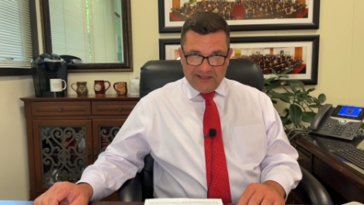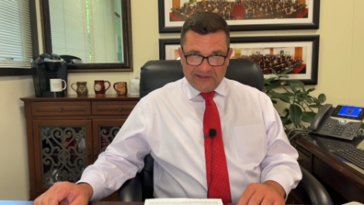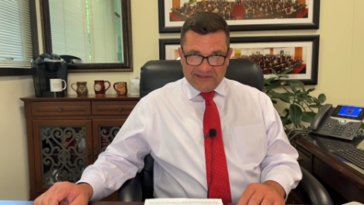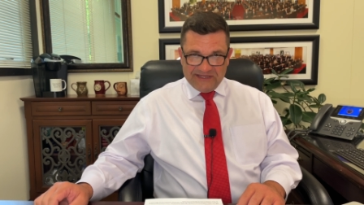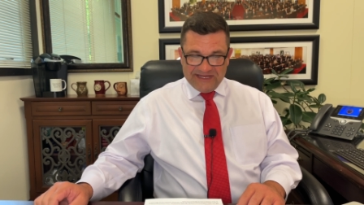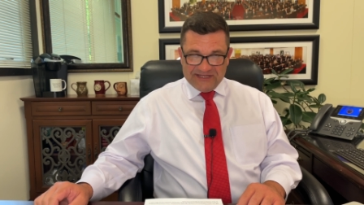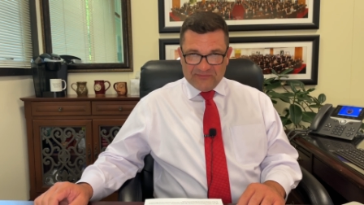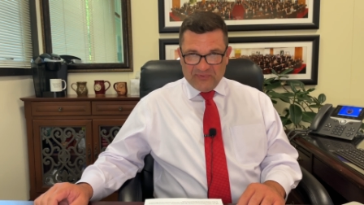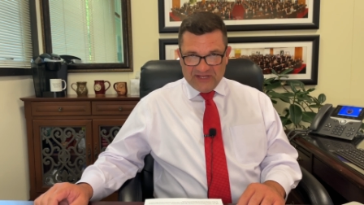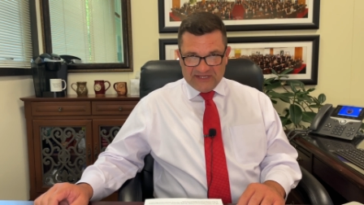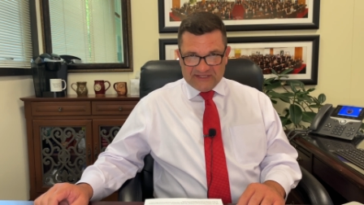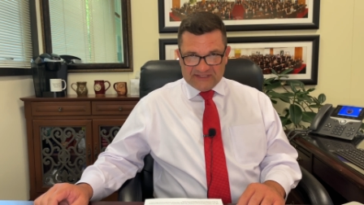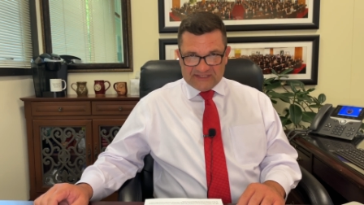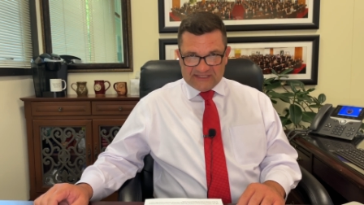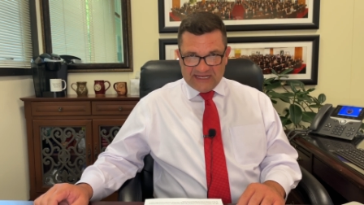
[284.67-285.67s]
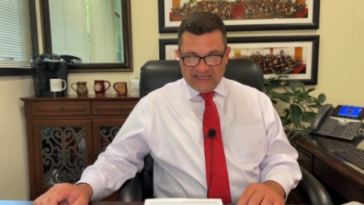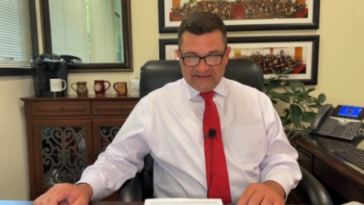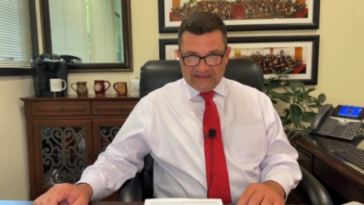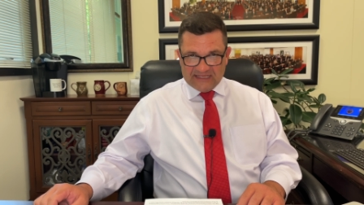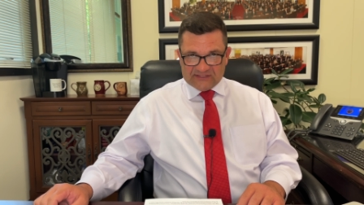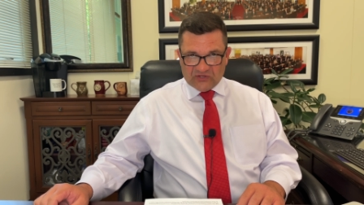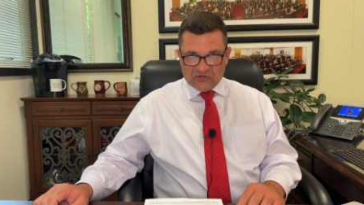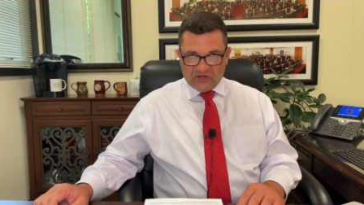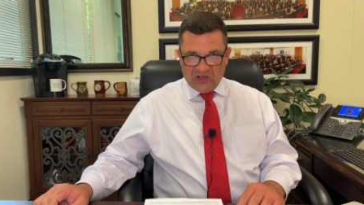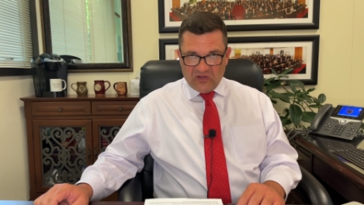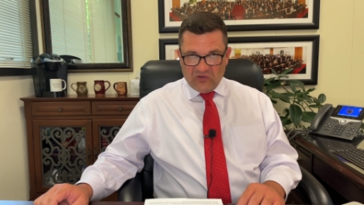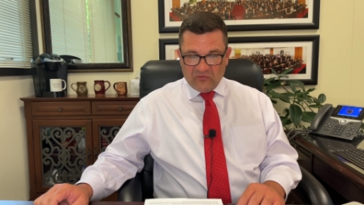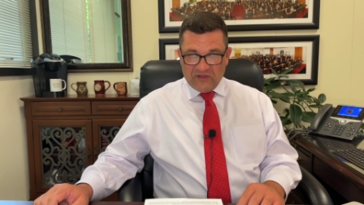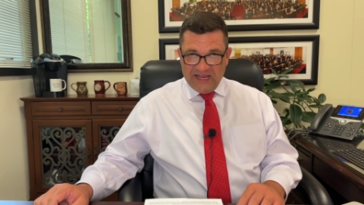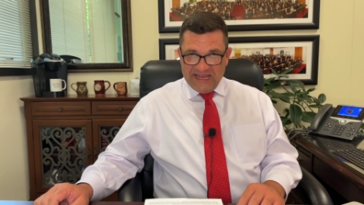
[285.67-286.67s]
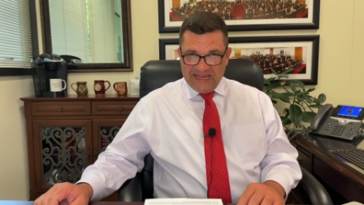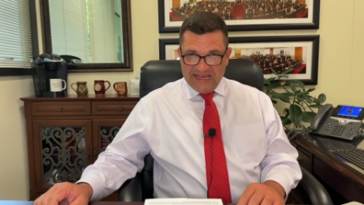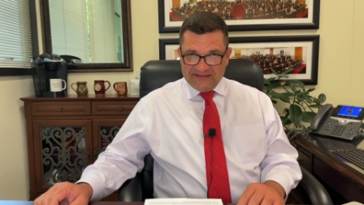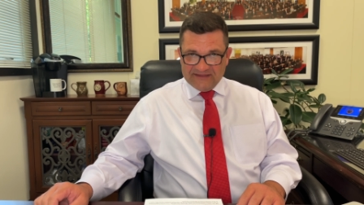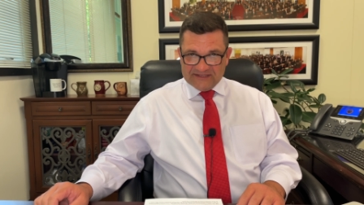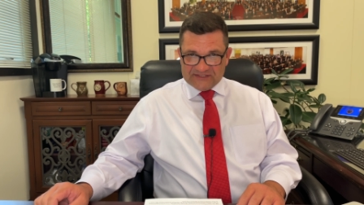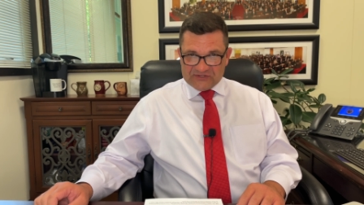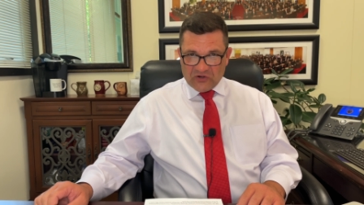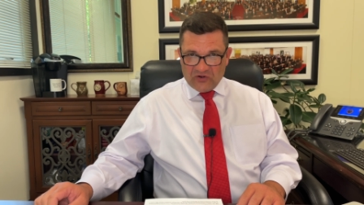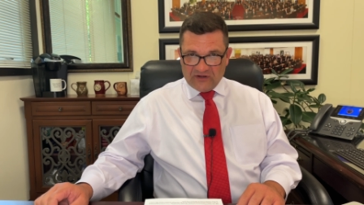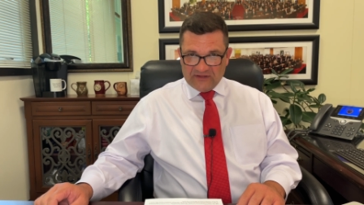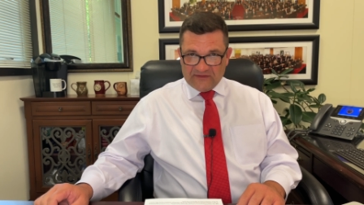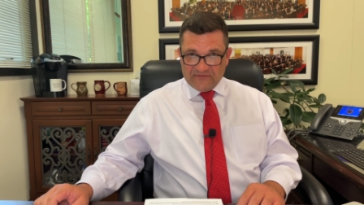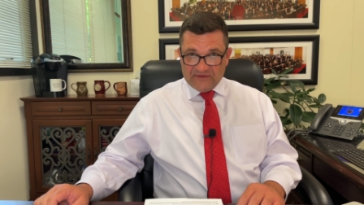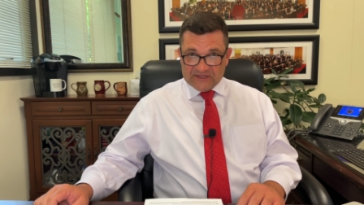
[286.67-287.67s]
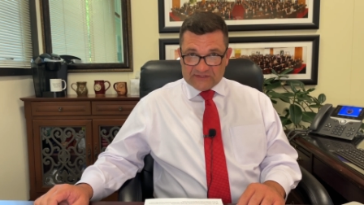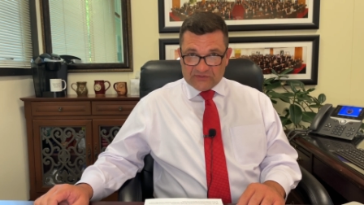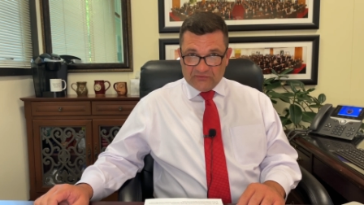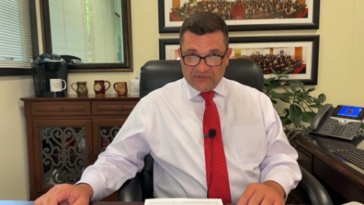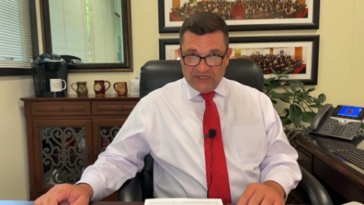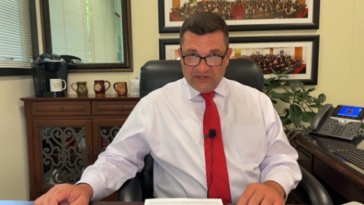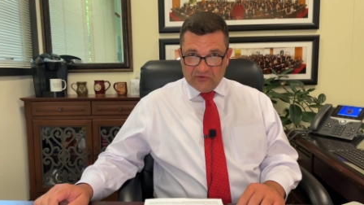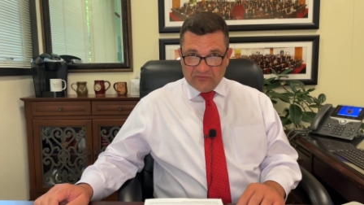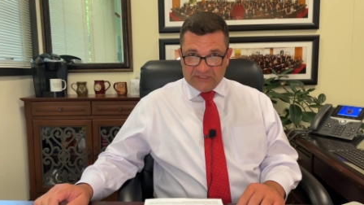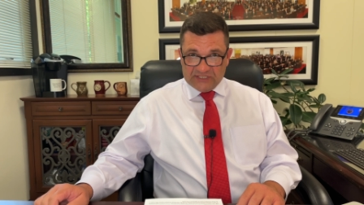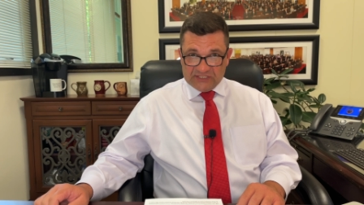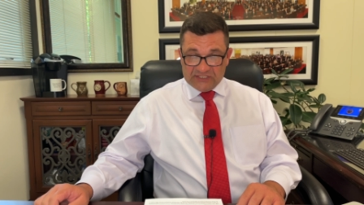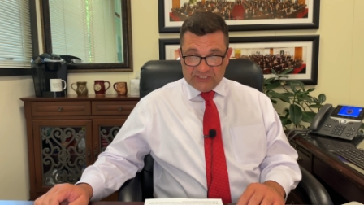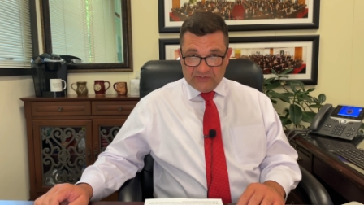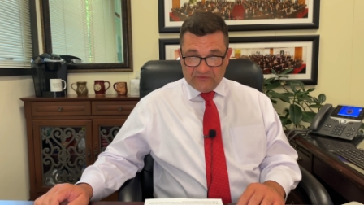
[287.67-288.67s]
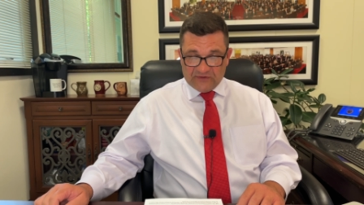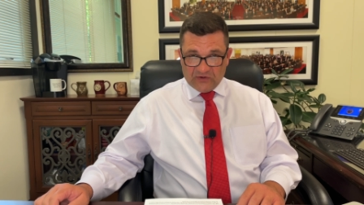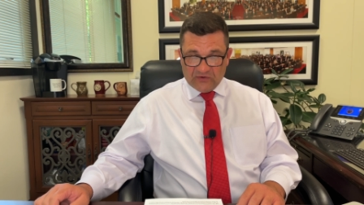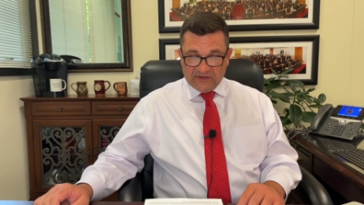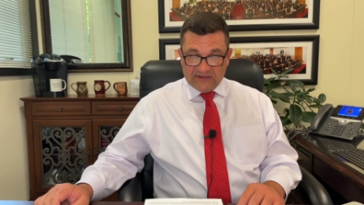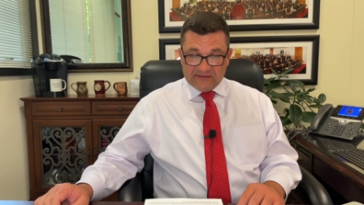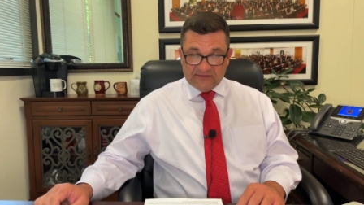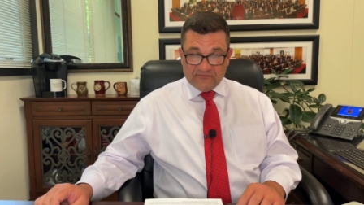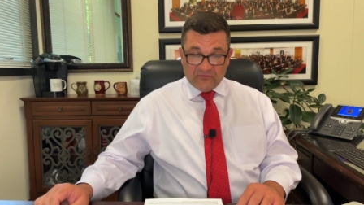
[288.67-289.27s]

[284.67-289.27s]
Independence Day. That's our goal, and the start of the fiscal year, which is June 30th.